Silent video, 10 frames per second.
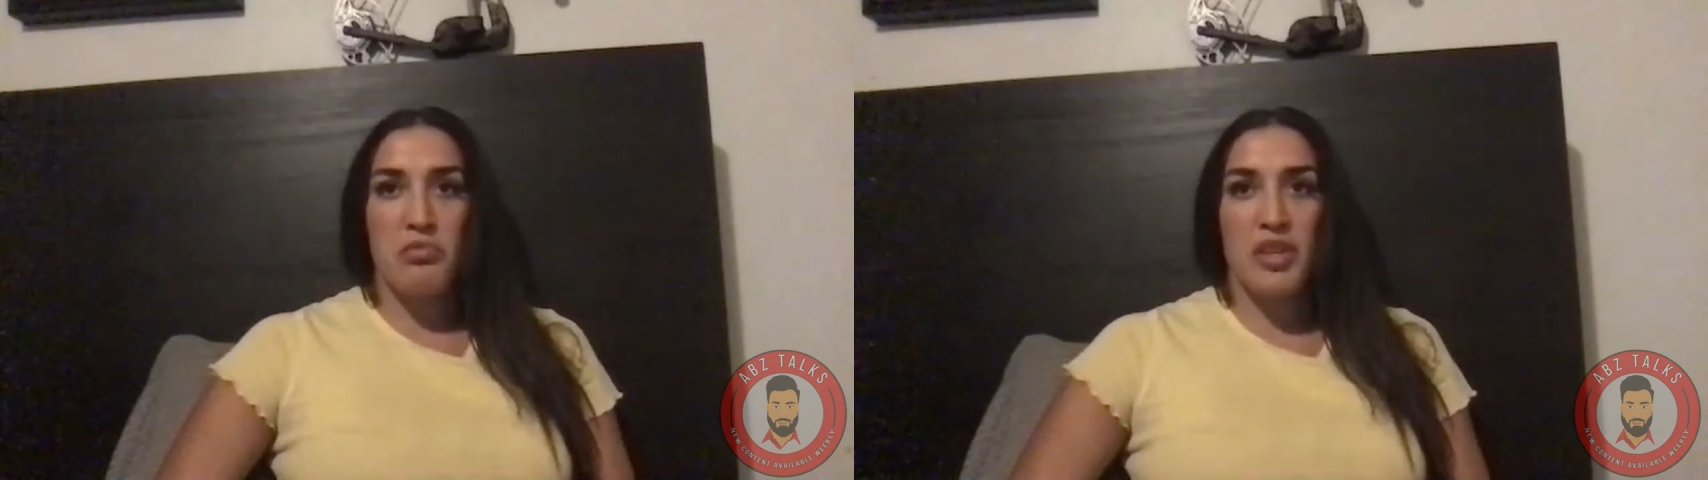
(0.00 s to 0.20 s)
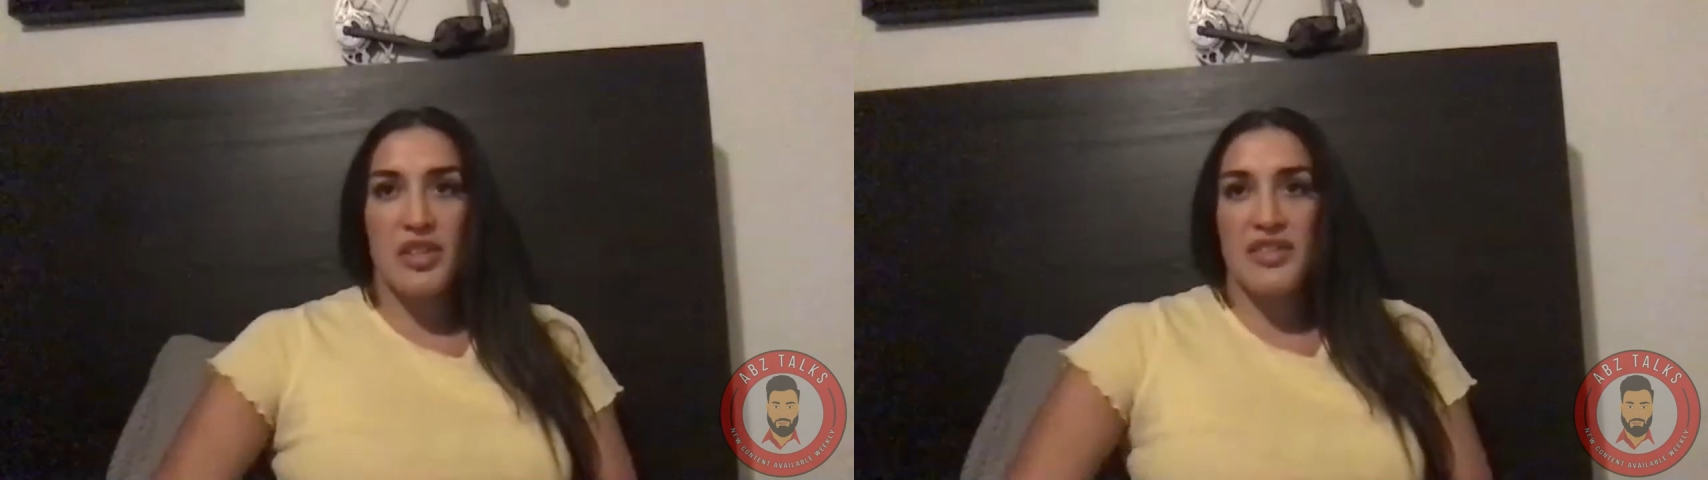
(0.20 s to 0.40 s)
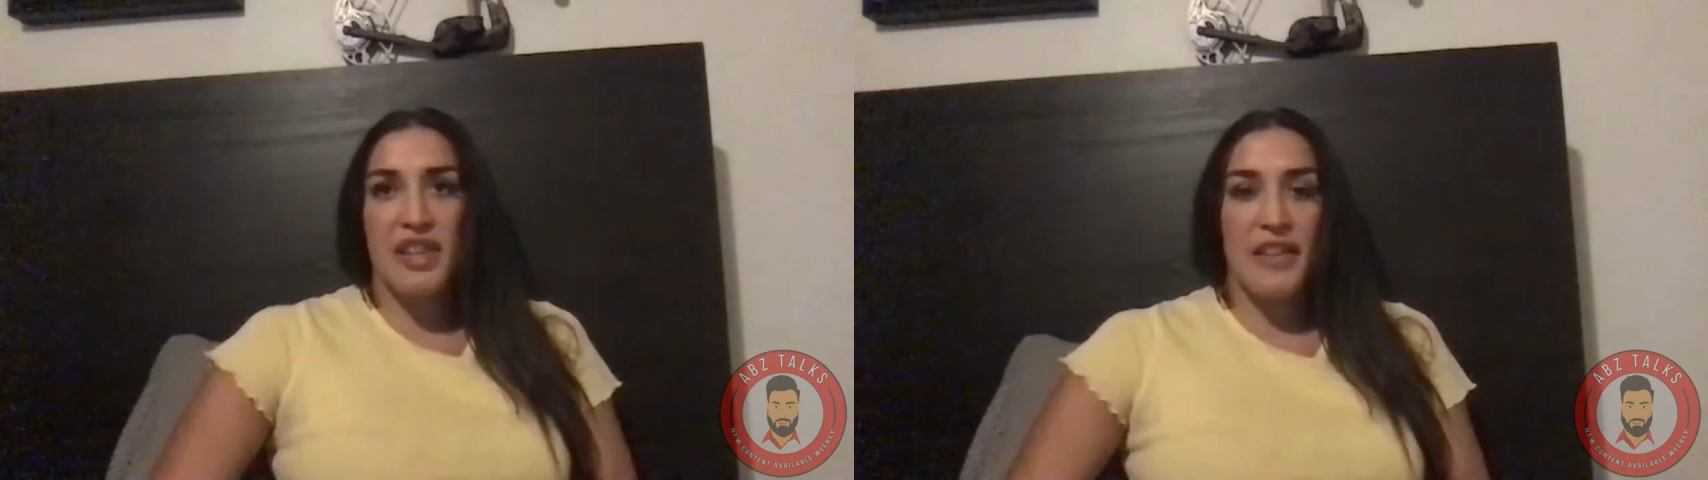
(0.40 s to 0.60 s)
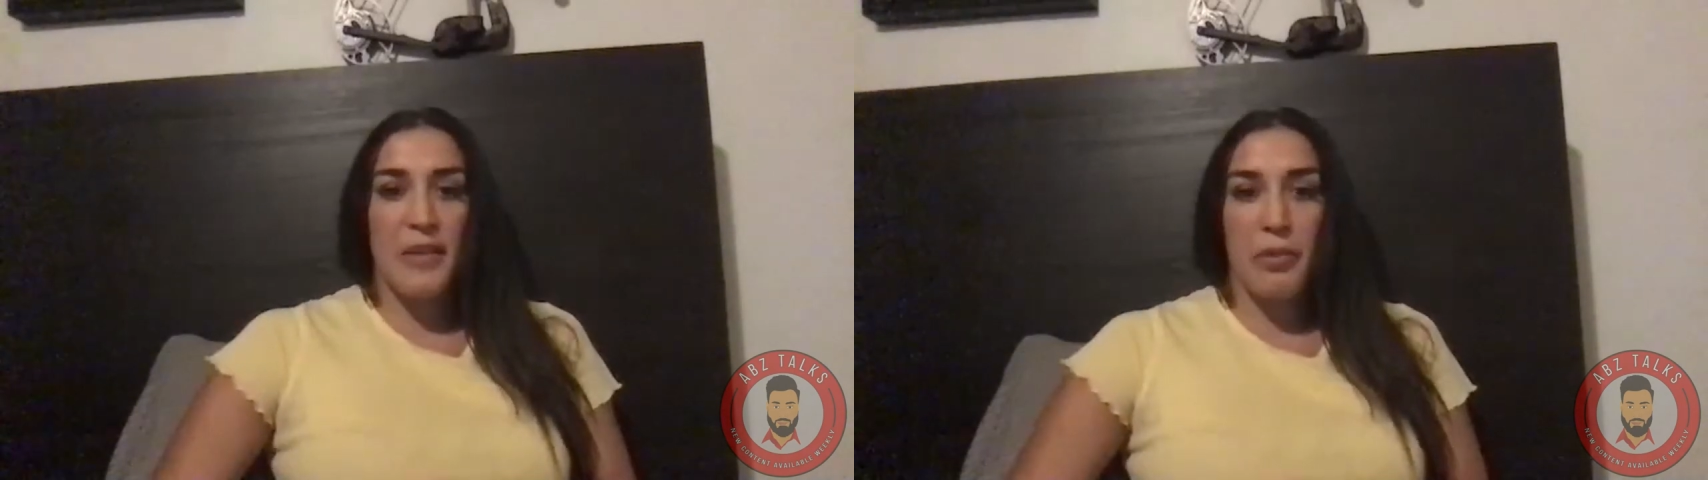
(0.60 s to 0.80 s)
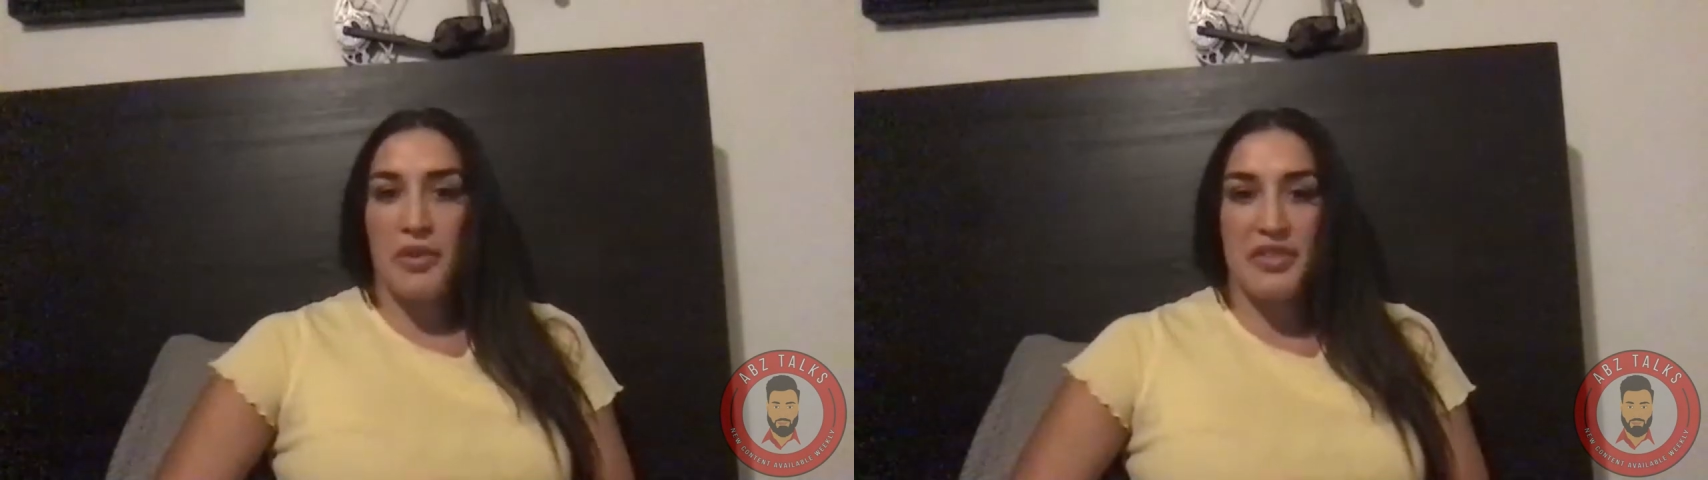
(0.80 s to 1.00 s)

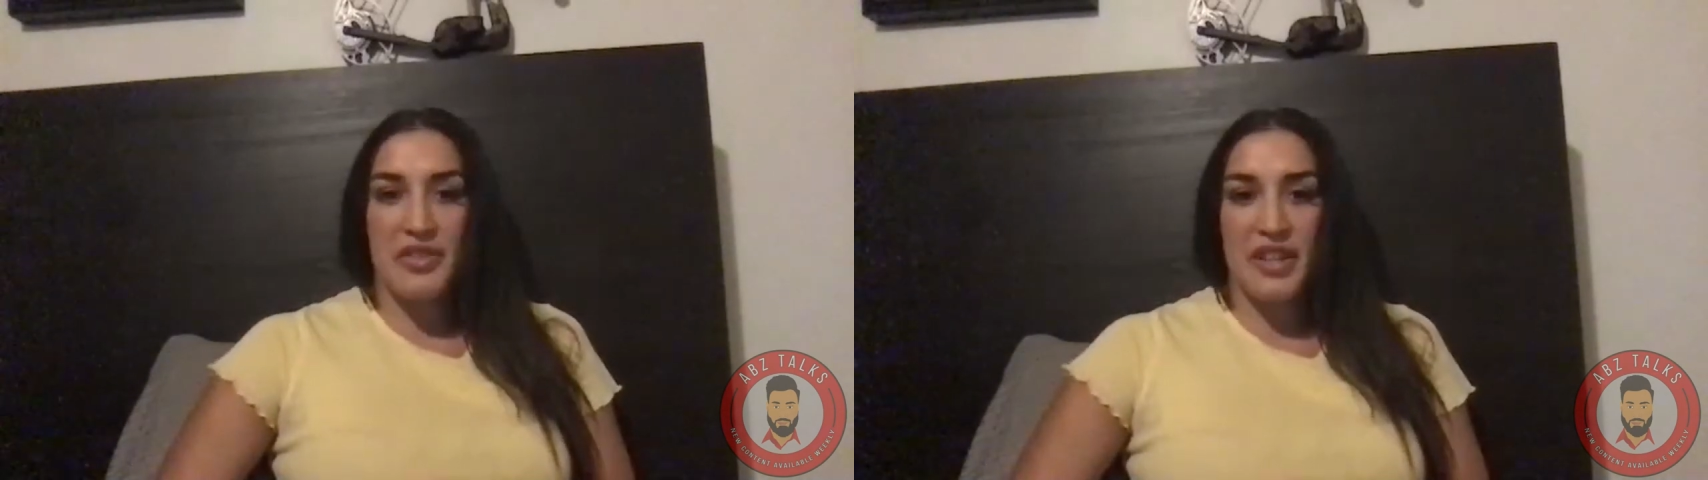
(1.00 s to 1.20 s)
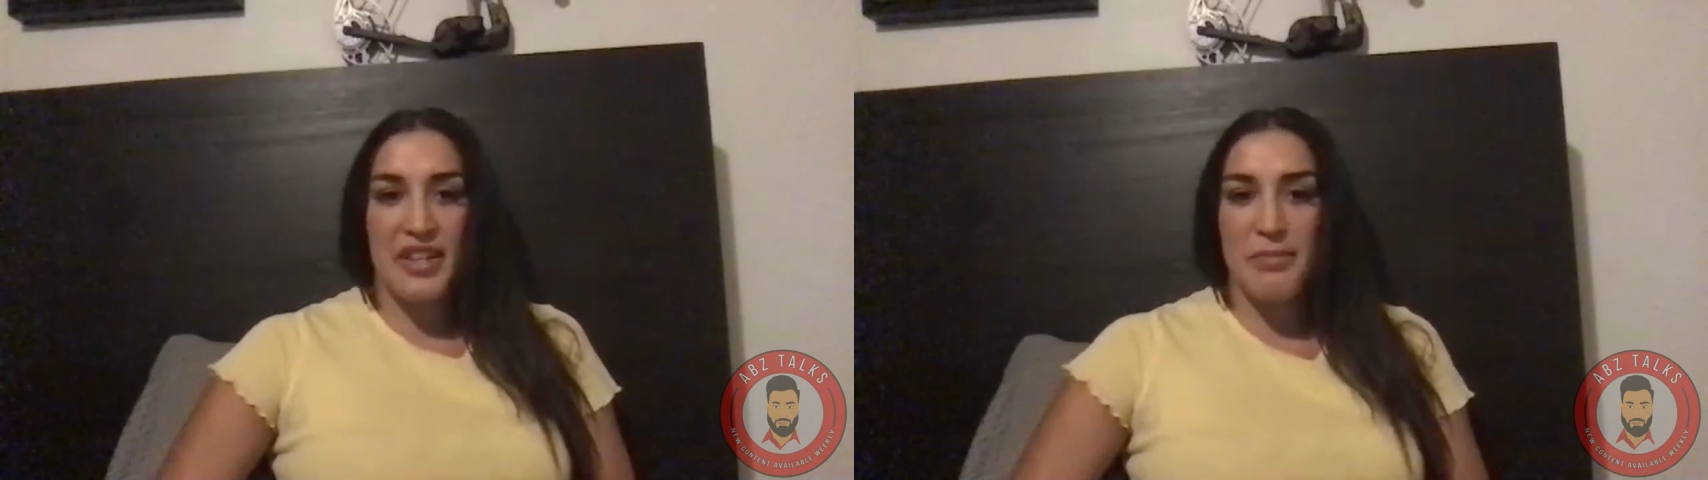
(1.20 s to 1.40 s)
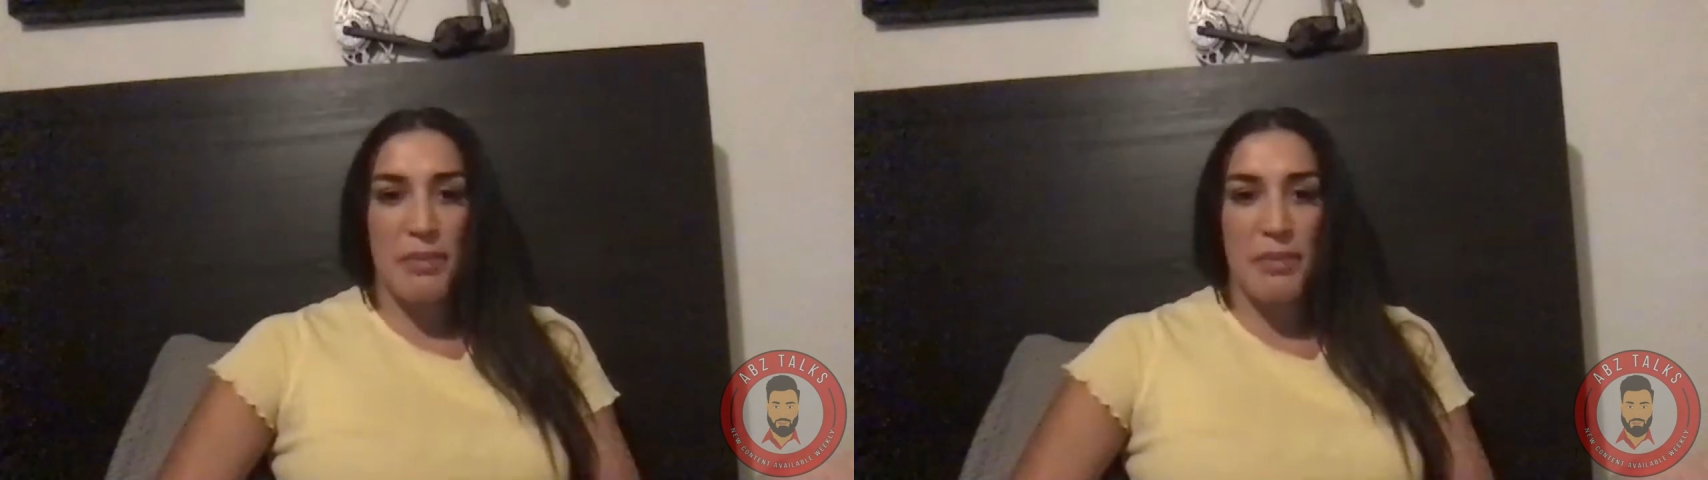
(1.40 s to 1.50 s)
the person that he's